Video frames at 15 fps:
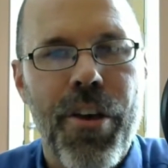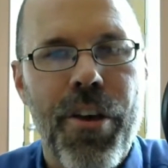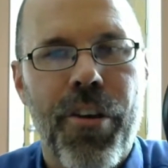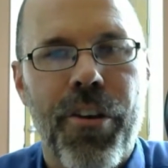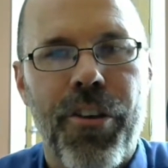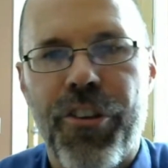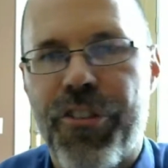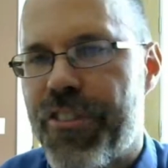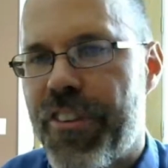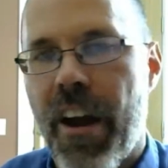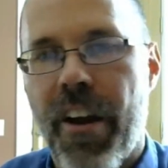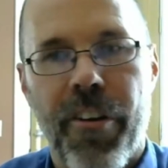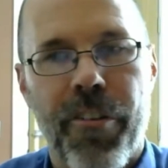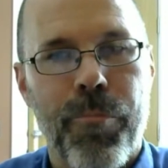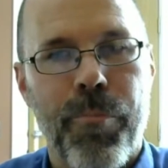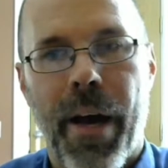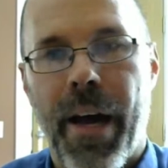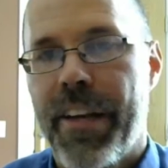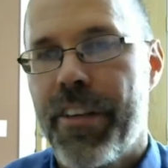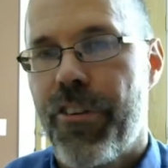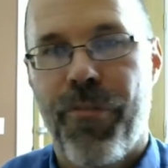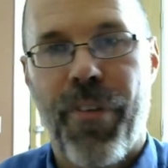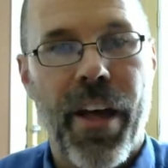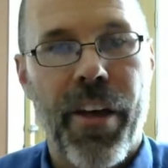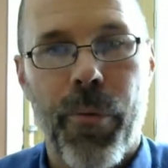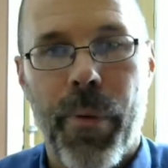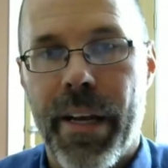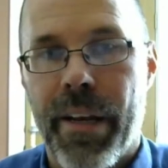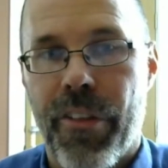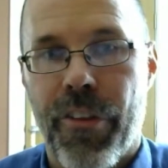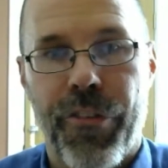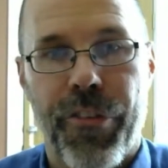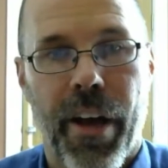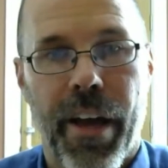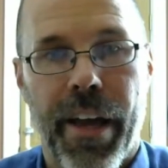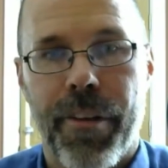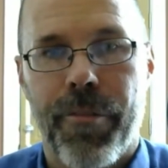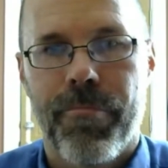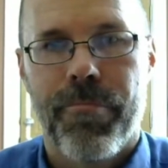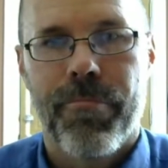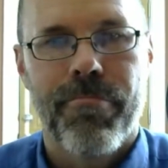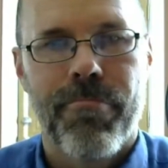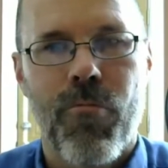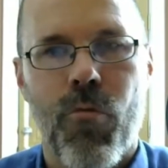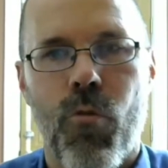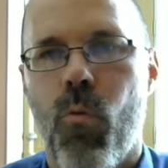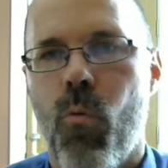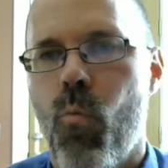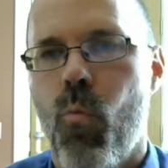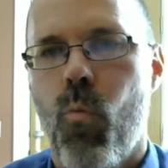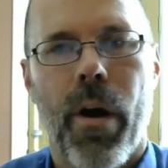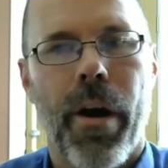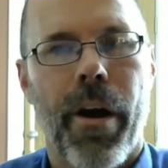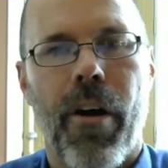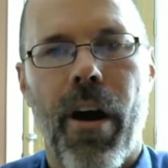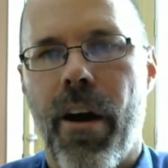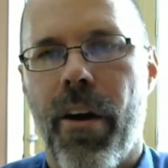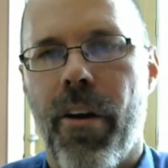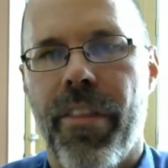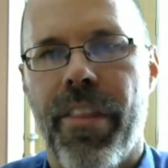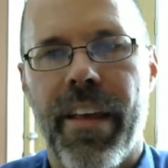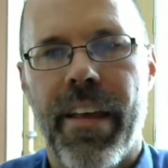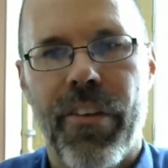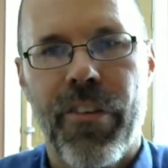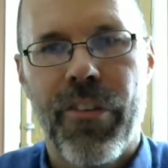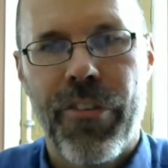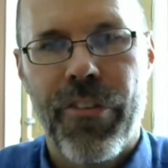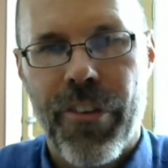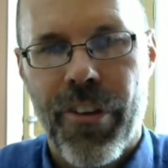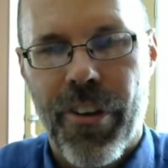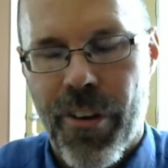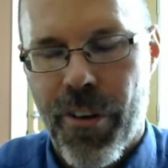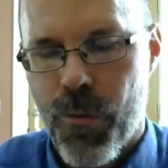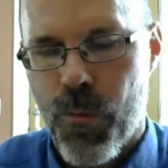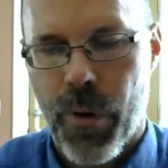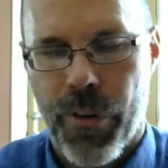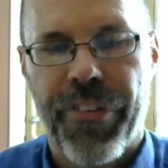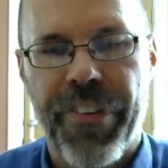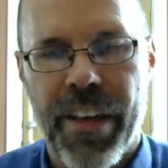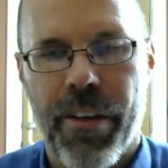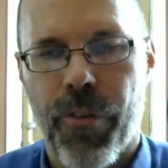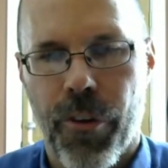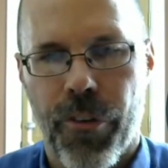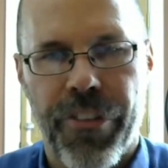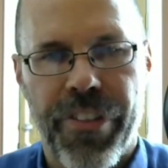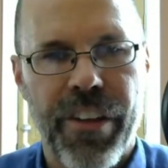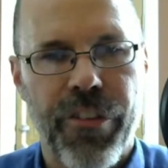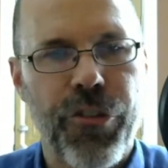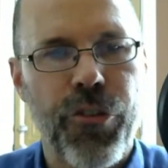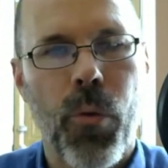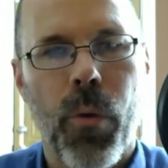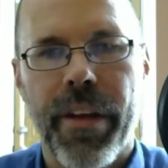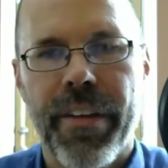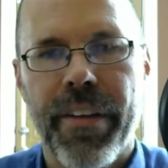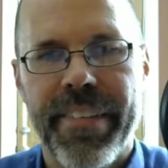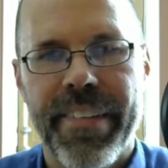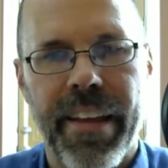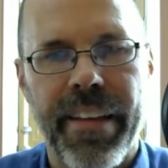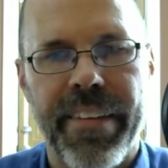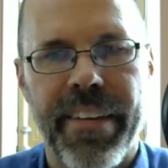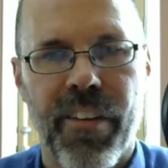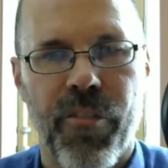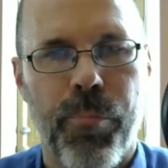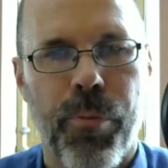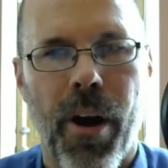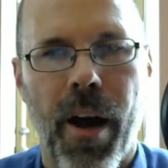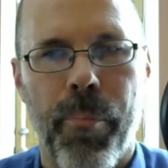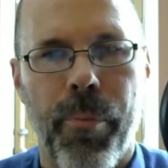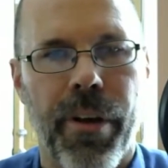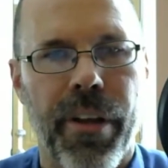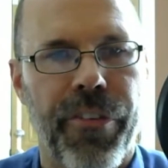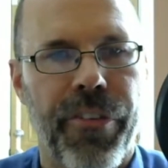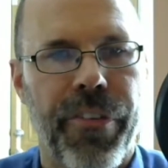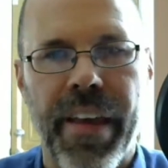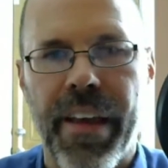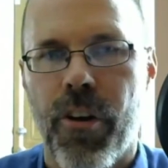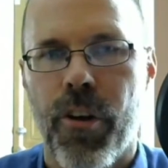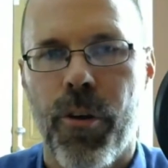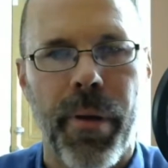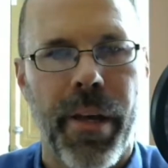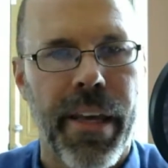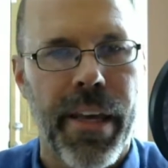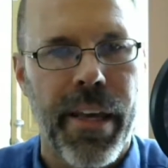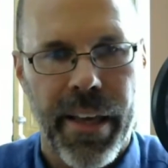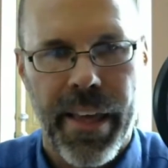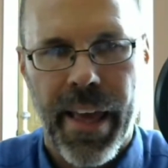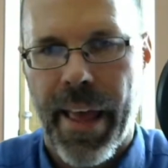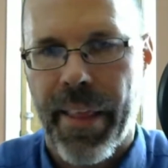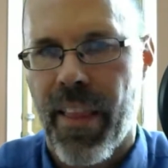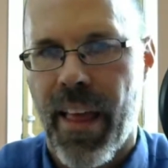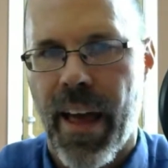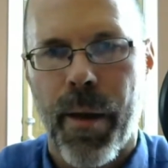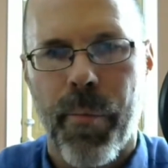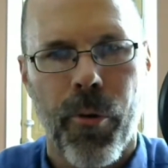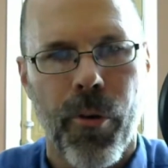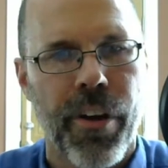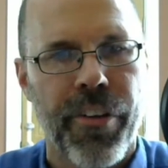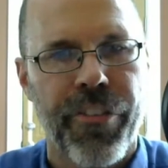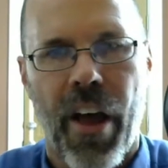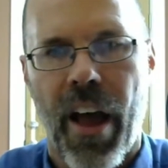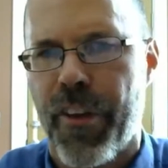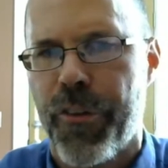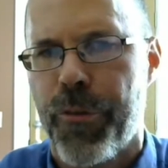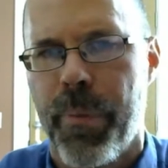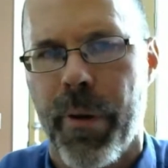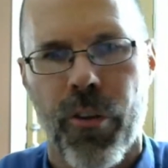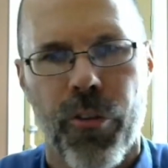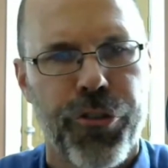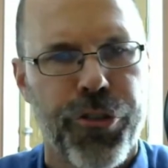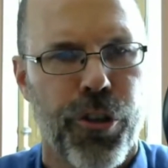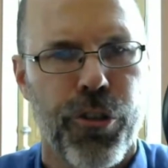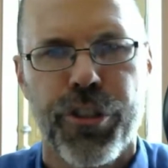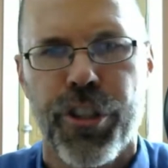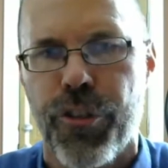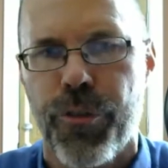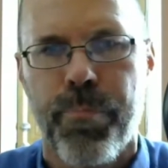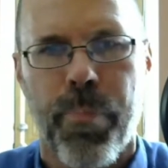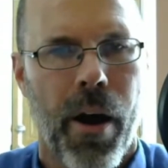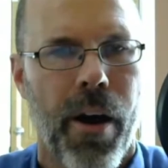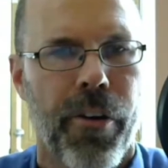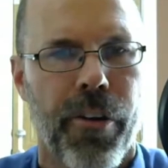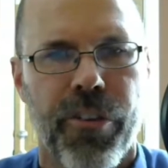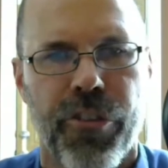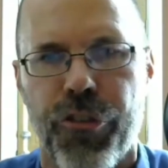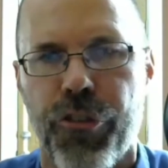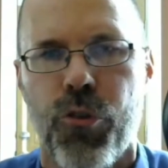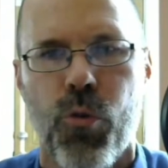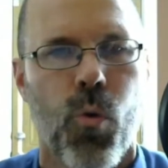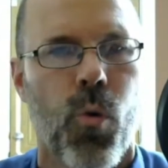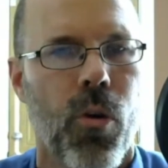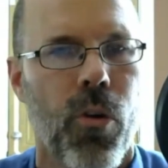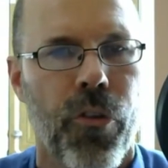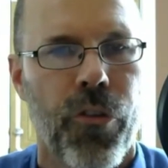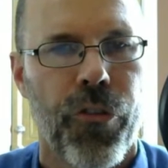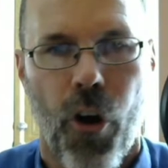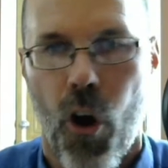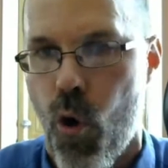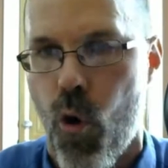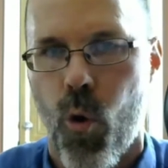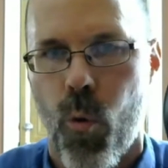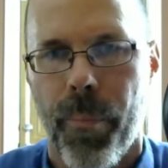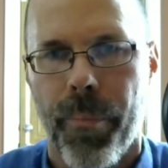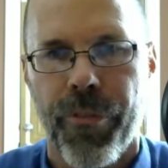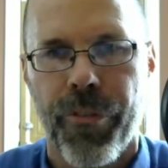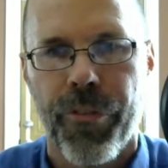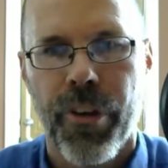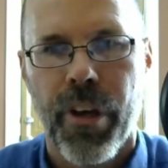you start by just evaluating the site. Where are these receivers, these noise-sensitive properties? And they could be, again, libraries, hospitals, churches, parks, schools, homes.